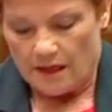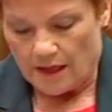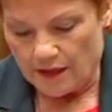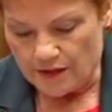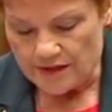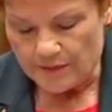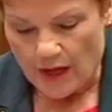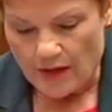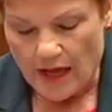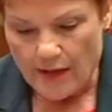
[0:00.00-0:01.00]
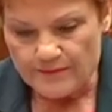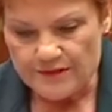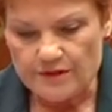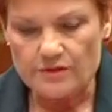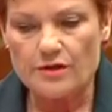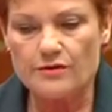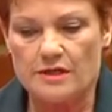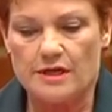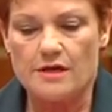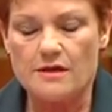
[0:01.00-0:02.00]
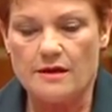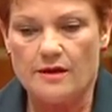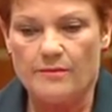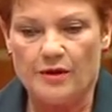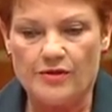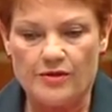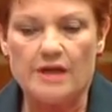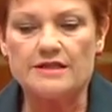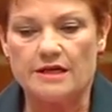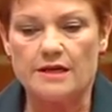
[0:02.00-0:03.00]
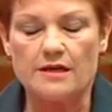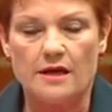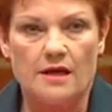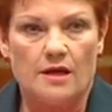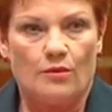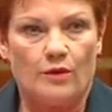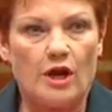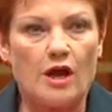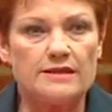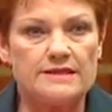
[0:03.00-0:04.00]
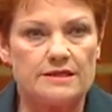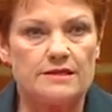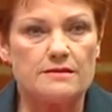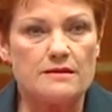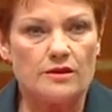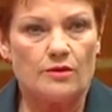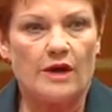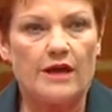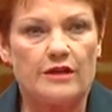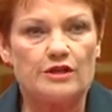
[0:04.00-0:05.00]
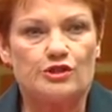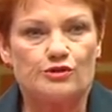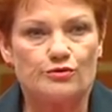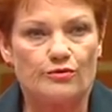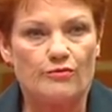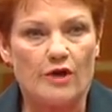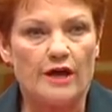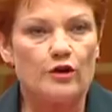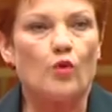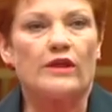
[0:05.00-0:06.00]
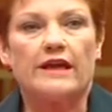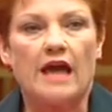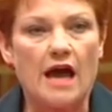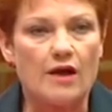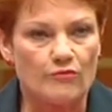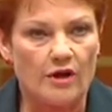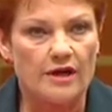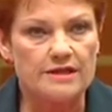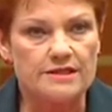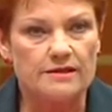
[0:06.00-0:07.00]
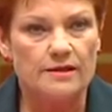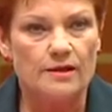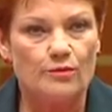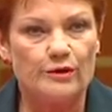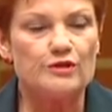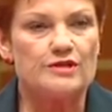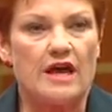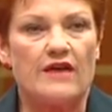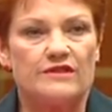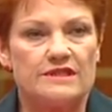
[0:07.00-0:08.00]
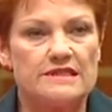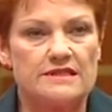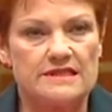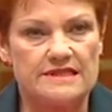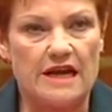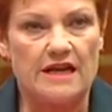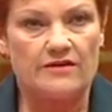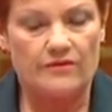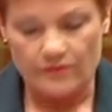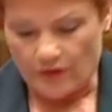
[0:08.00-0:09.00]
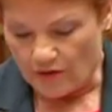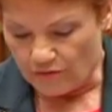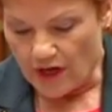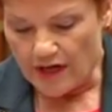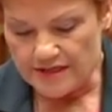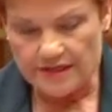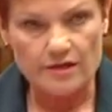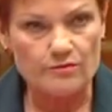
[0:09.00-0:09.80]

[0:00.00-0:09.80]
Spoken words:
It is absolutely pathetic when I see the way that children write, or they can't write. We used to have a decent standard of writing.